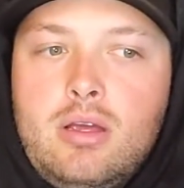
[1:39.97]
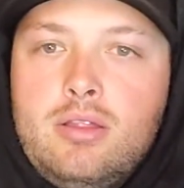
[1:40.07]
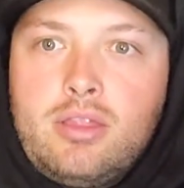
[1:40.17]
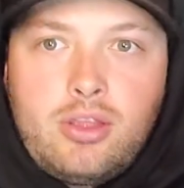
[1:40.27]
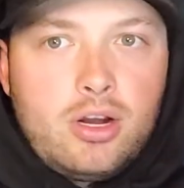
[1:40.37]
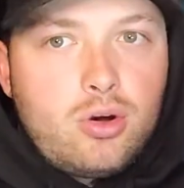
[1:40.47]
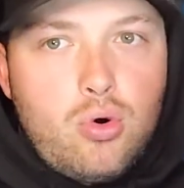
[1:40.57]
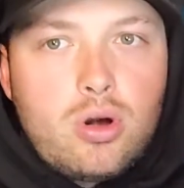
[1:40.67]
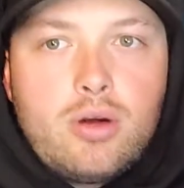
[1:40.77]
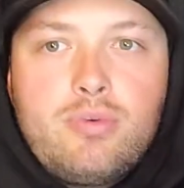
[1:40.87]
The third
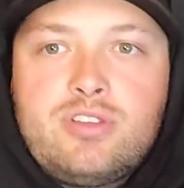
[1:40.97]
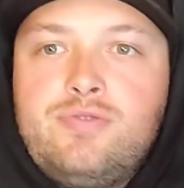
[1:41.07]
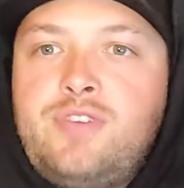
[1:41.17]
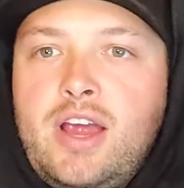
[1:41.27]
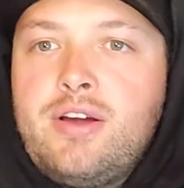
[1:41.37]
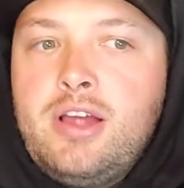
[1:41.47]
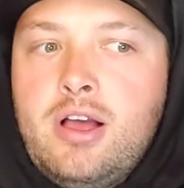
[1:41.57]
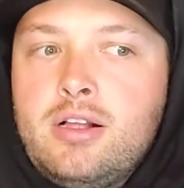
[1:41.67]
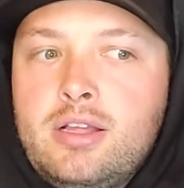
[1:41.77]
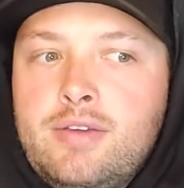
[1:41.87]
quarter was very
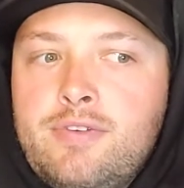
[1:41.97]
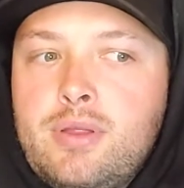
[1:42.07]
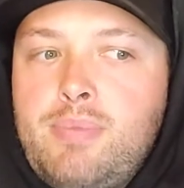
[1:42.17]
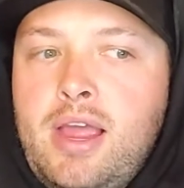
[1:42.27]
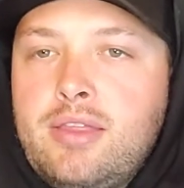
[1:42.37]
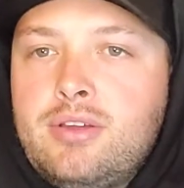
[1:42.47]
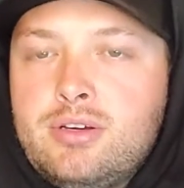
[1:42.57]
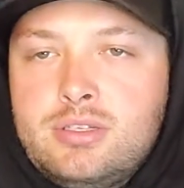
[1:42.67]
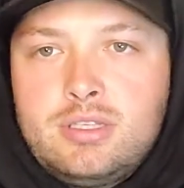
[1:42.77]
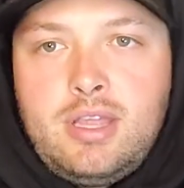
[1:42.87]
ugly for the
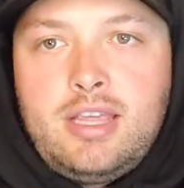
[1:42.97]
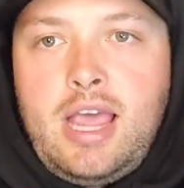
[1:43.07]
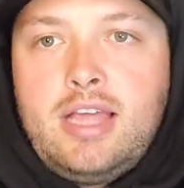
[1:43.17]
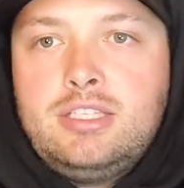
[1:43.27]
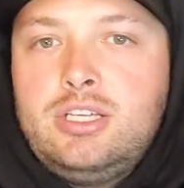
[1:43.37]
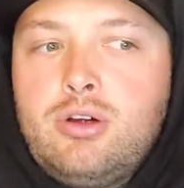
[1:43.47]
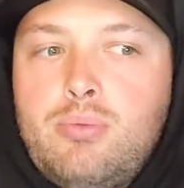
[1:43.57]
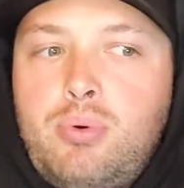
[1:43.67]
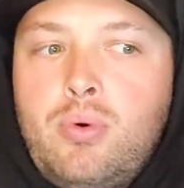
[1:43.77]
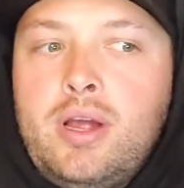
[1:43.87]
Panthers. They had zero
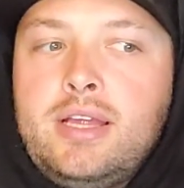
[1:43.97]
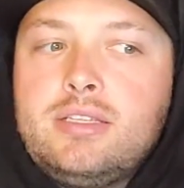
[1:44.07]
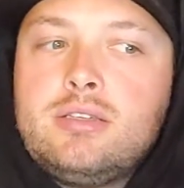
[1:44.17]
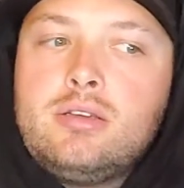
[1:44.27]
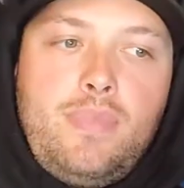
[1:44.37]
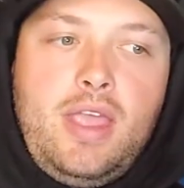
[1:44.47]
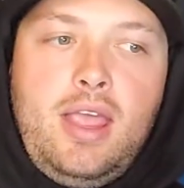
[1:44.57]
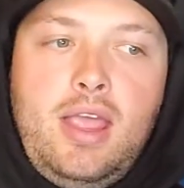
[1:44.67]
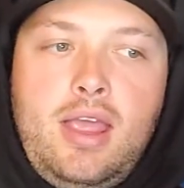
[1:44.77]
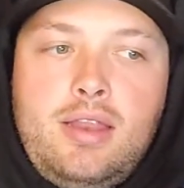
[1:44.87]
points
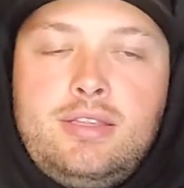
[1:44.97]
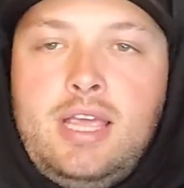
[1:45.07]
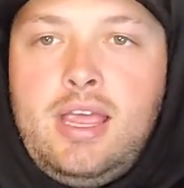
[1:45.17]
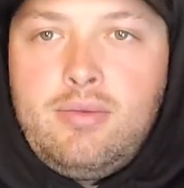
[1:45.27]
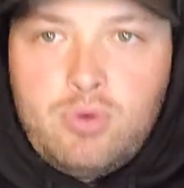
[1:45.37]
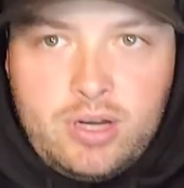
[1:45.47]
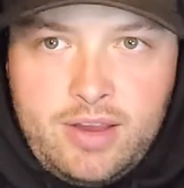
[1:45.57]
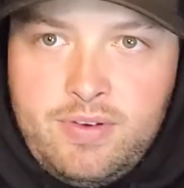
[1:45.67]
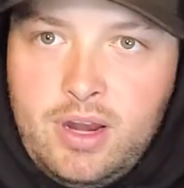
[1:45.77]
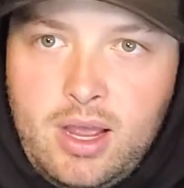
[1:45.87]
and 10 were
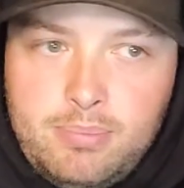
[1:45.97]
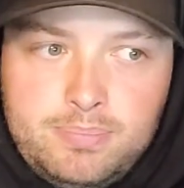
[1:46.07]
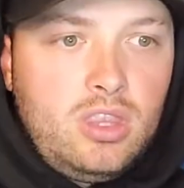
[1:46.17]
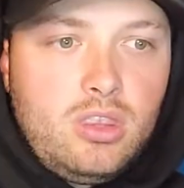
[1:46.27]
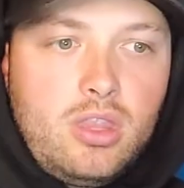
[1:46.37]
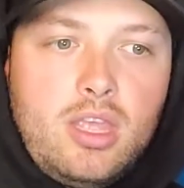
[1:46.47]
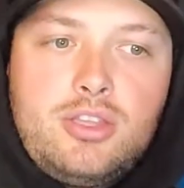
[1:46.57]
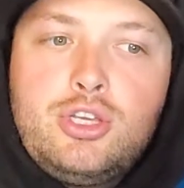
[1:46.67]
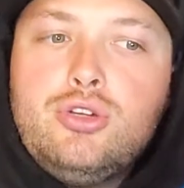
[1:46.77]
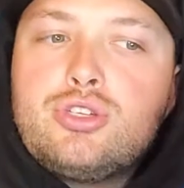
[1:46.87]
given up. The
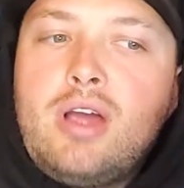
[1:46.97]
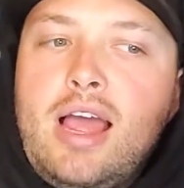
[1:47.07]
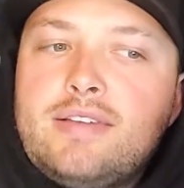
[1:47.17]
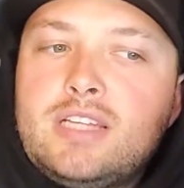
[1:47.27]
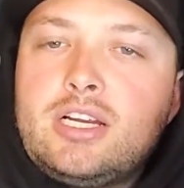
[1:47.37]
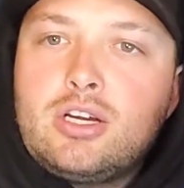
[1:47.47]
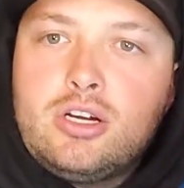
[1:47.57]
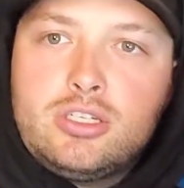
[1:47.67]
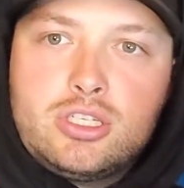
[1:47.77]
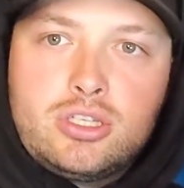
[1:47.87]
two drives that
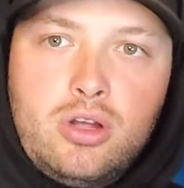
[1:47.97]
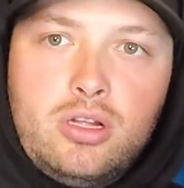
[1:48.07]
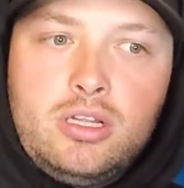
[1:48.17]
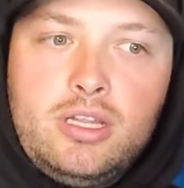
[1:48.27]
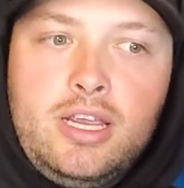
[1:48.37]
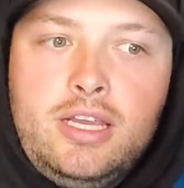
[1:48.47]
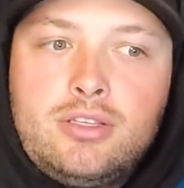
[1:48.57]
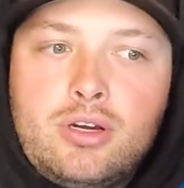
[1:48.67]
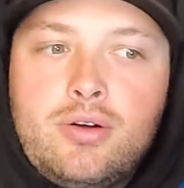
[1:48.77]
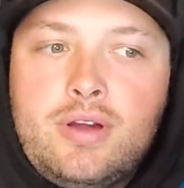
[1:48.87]
occurred slowly
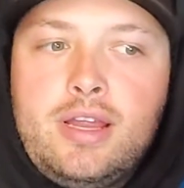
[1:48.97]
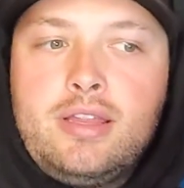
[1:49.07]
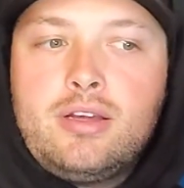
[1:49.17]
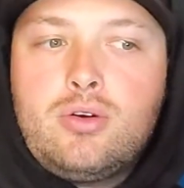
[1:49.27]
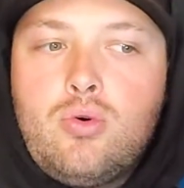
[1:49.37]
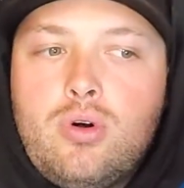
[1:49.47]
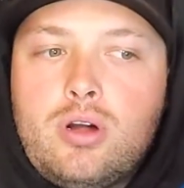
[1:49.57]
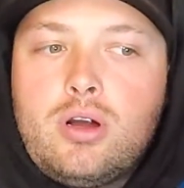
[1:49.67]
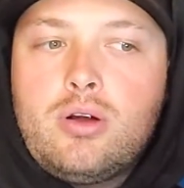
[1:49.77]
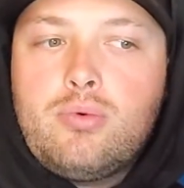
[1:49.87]
during the
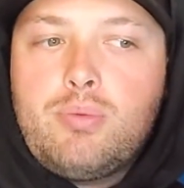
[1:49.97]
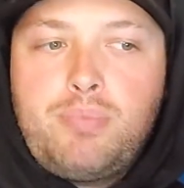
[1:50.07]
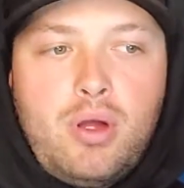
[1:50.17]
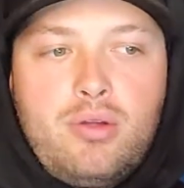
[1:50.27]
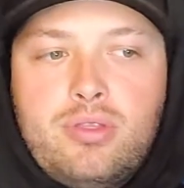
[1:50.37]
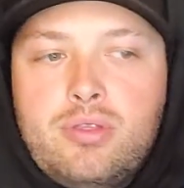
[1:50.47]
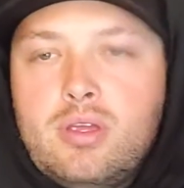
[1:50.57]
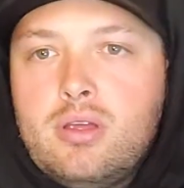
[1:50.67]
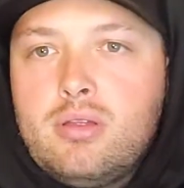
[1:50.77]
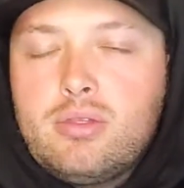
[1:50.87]
quarter were both
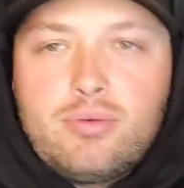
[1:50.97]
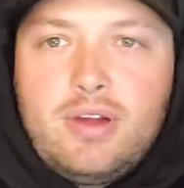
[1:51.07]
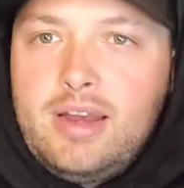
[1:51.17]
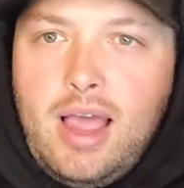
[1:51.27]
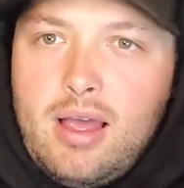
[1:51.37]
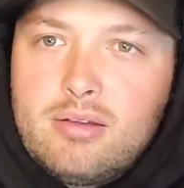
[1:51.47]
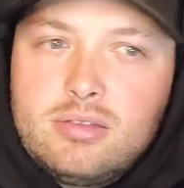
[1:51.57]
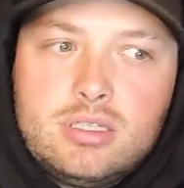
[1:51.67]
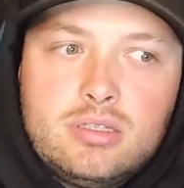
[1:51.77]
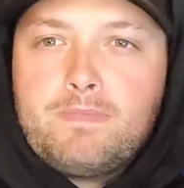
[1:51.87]
three and
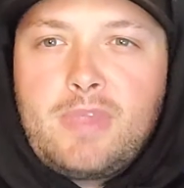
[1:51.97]
outs.